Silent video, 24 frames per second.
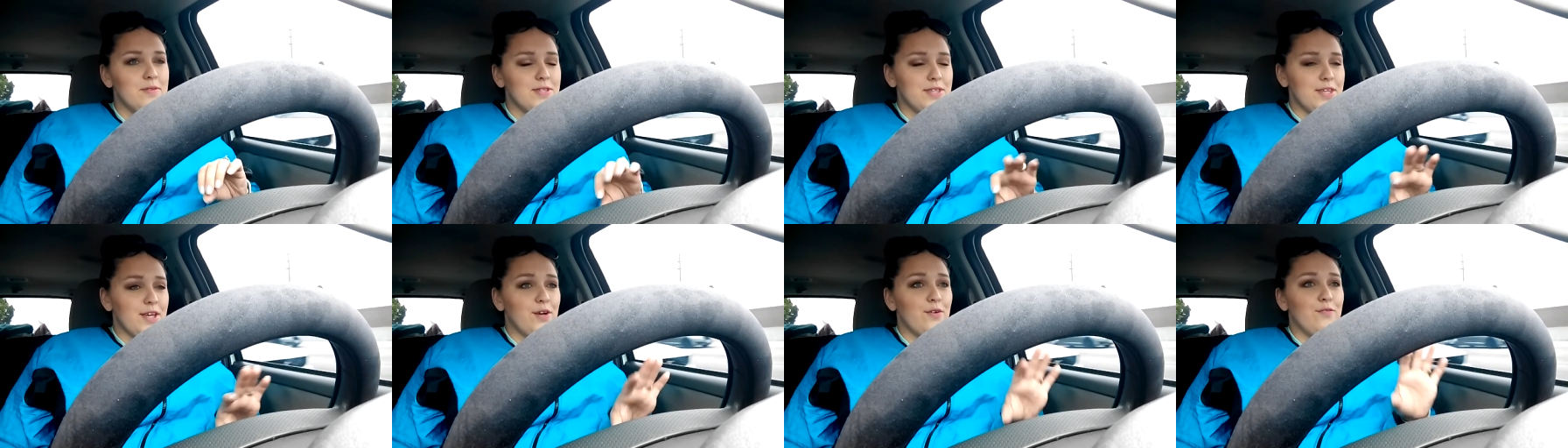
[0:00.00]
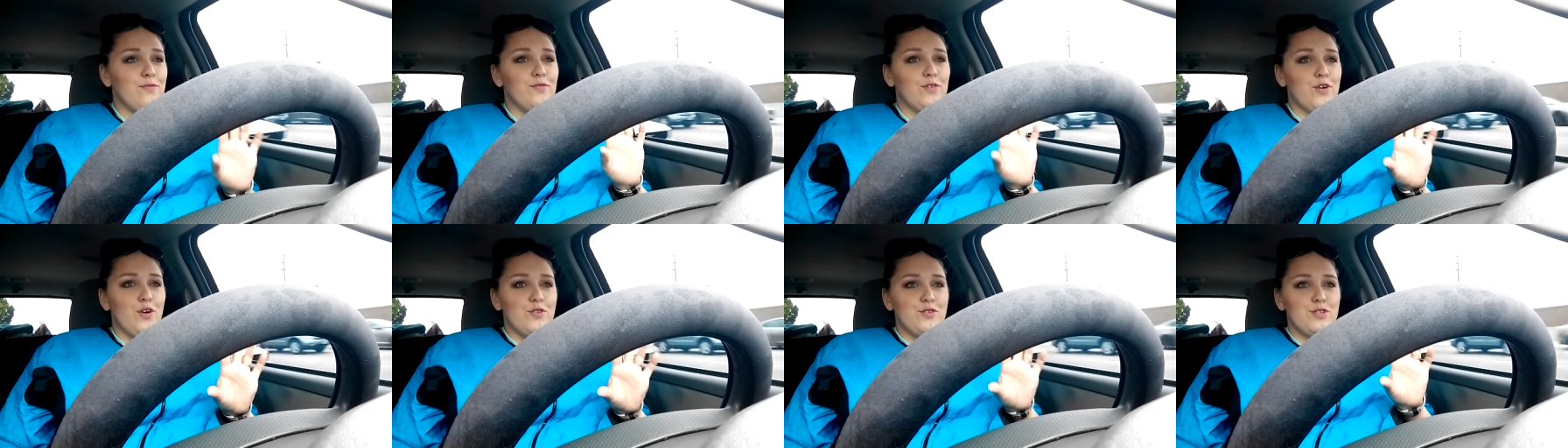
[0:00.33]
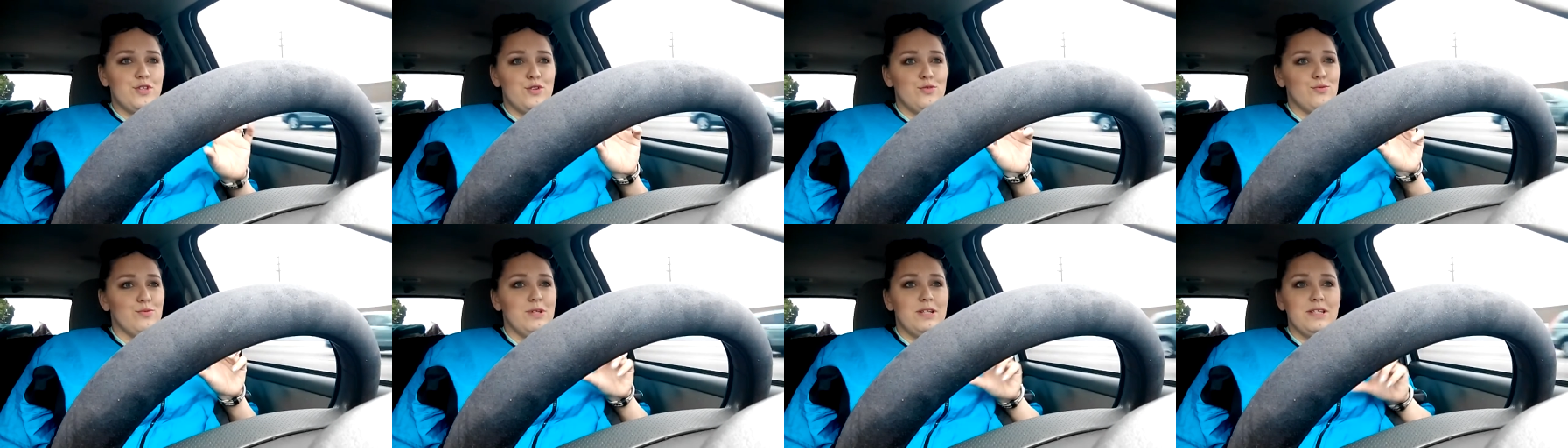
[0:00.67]
is like a
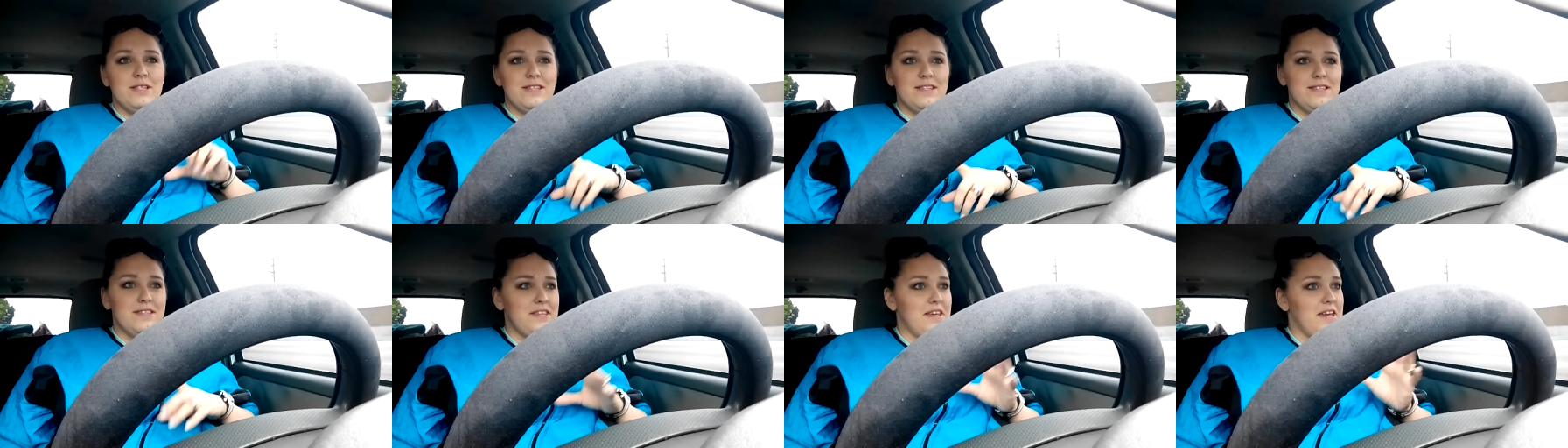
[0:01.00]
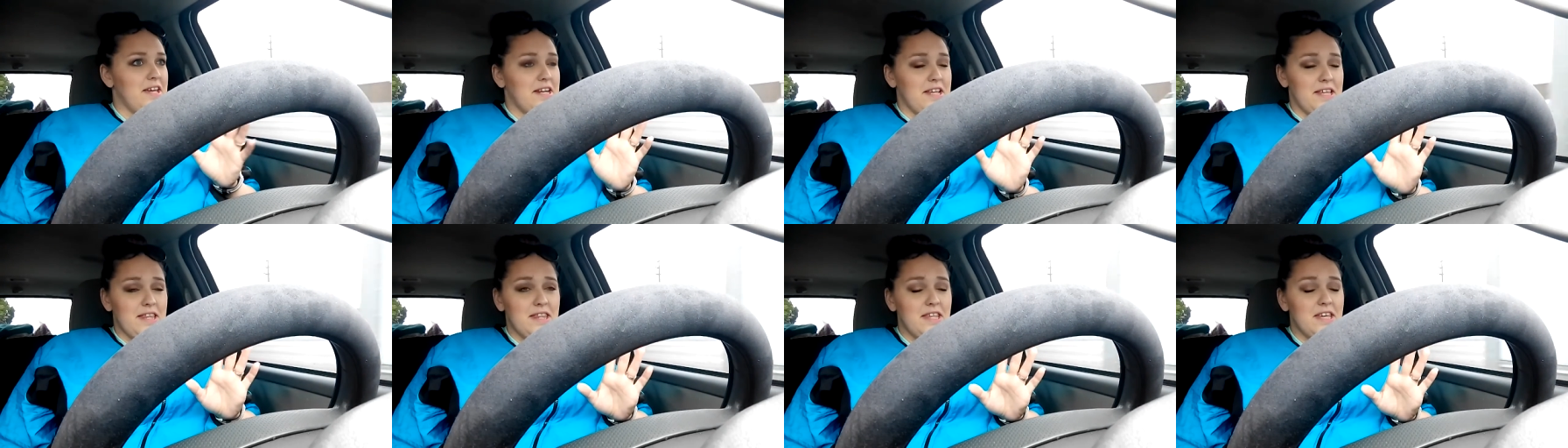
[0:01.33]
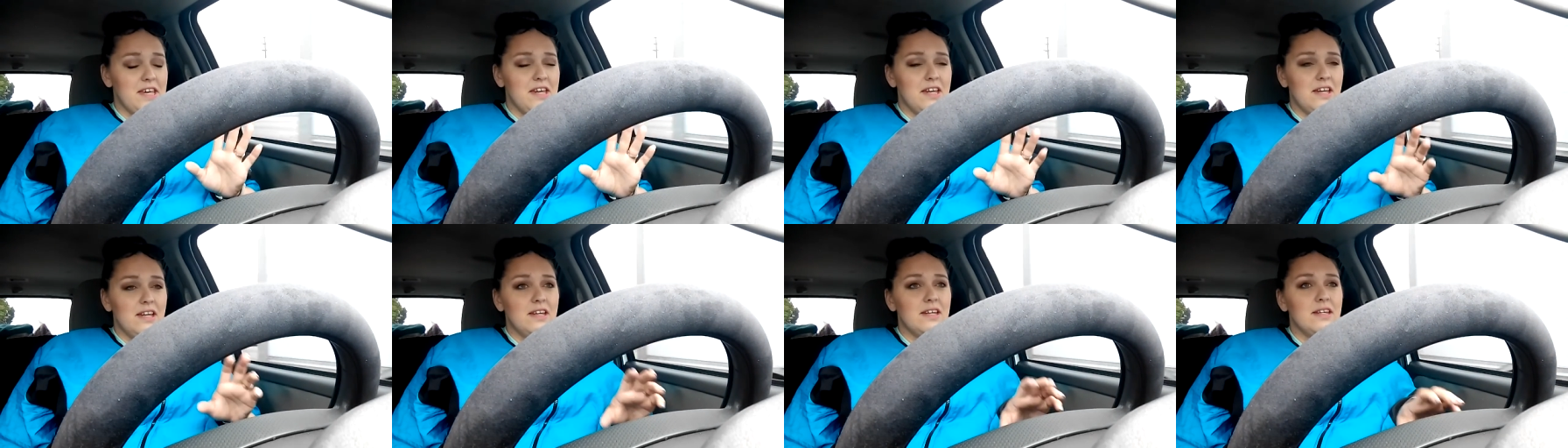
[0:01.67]
frozen Reese's
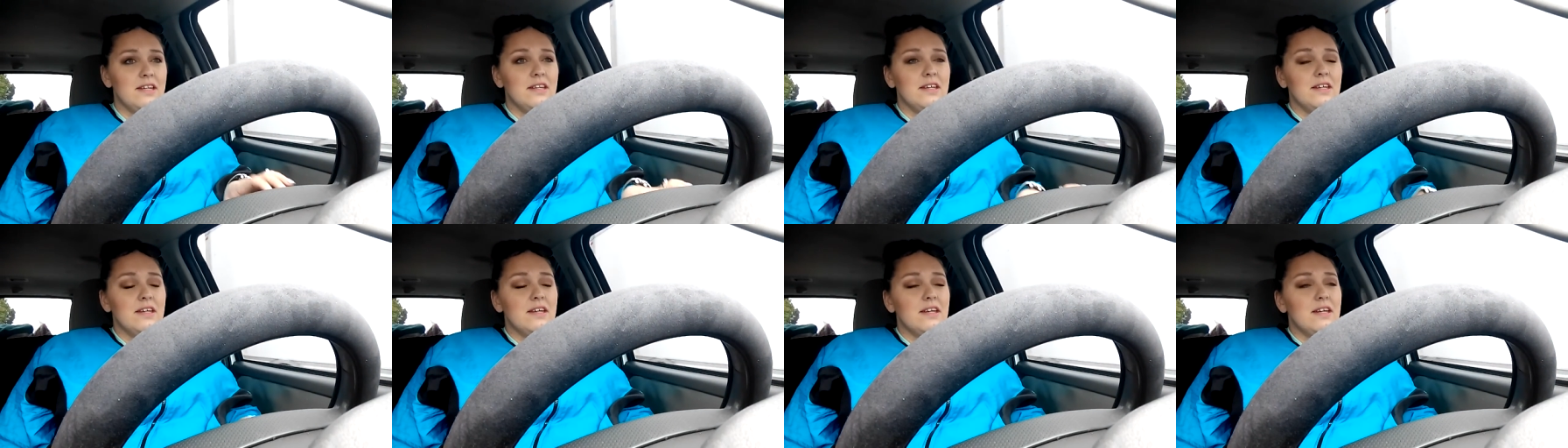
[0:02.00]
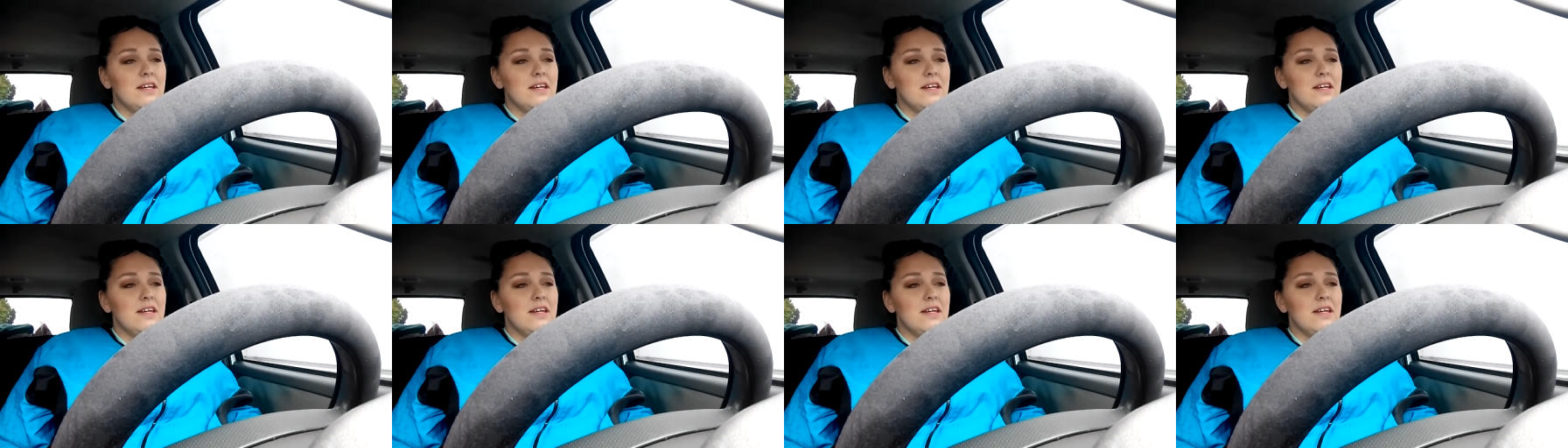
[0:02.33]
anything.